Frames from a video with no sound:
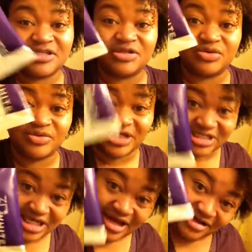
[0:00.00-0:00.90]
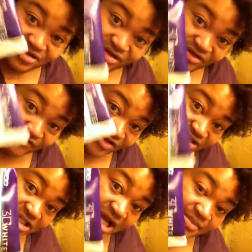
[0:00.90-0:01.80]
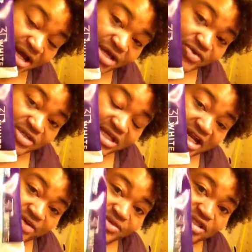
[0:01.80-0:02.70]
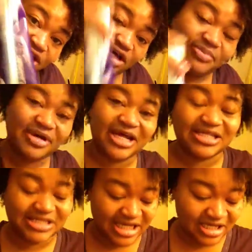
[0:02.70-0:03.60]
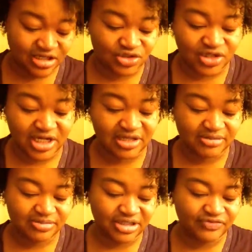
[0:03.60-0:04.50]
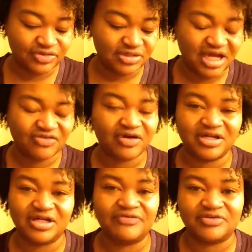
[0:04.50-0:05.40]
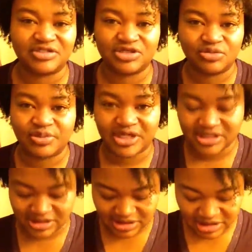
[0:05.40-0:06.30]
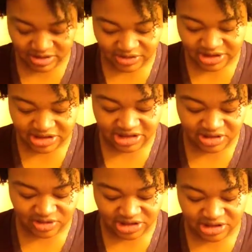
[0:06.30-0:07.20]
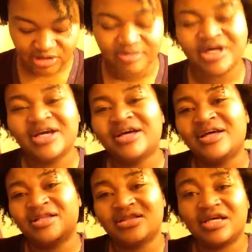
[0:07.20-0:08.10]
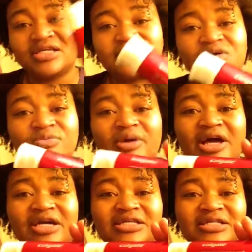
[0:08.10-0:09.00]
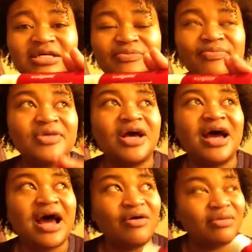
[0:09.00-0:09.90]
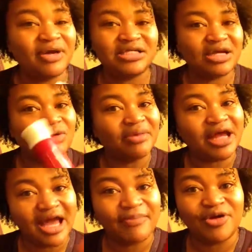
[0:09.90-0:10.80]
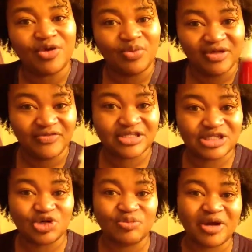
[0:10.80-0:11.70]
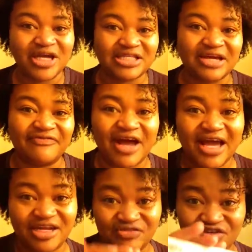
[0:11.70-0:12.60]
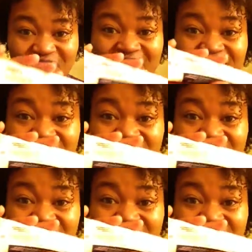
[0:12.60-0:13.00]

is great. I knew it the first time I used it that it was good, but I decided to try different. I tried different toothpaste anyway, just to switch it up. This toothpaste, I would imagine I would have been happier with this toothpaste if I hadn't have tried